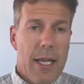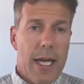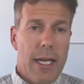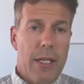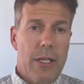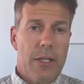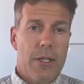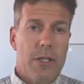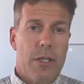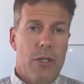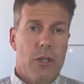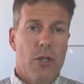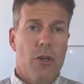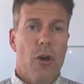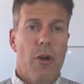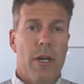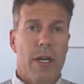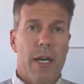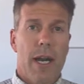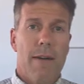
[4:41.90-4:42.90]
That is
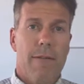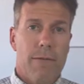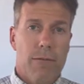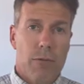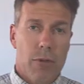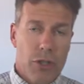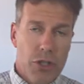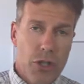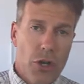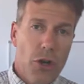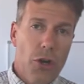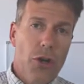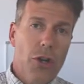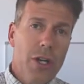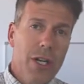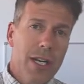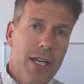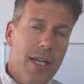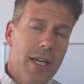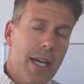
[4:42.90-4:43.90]
not enough
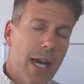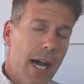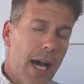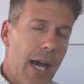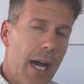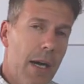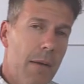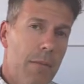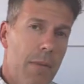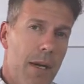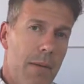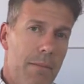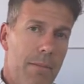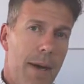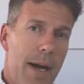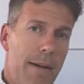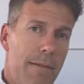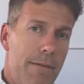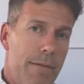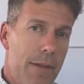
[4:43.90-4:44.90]
return
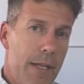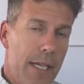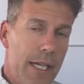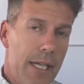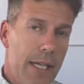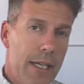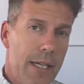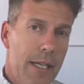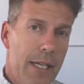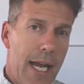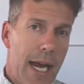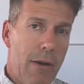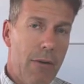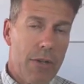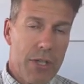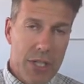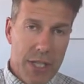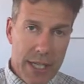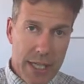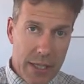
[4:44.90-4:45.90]
above the
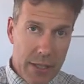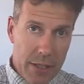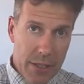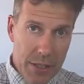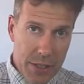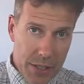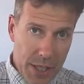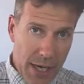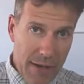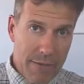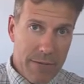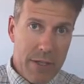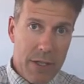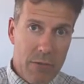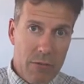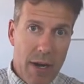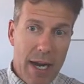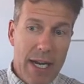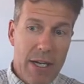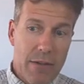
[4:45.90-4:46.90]
guaranteed
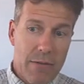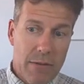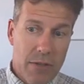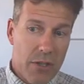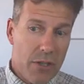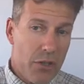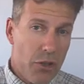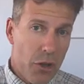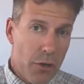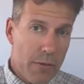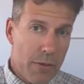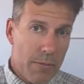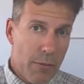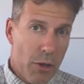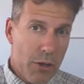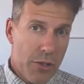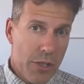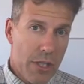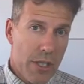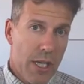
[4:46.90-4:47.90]
safety rate of a term
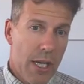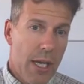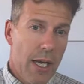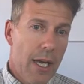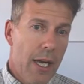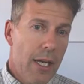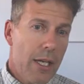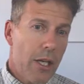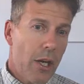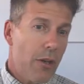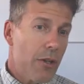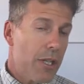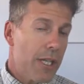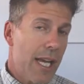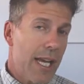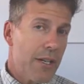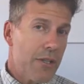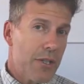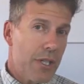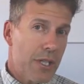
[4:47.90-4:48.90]
deposit, you know, to
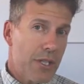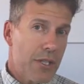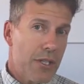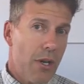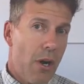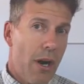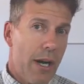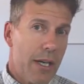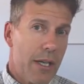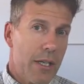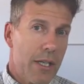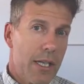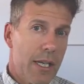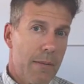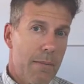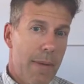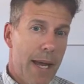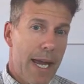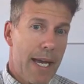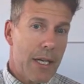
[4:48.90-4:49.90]
get us excited
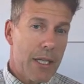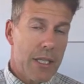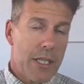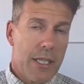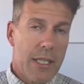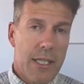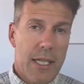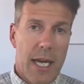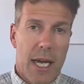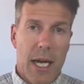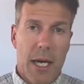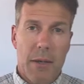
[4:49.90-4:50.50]
about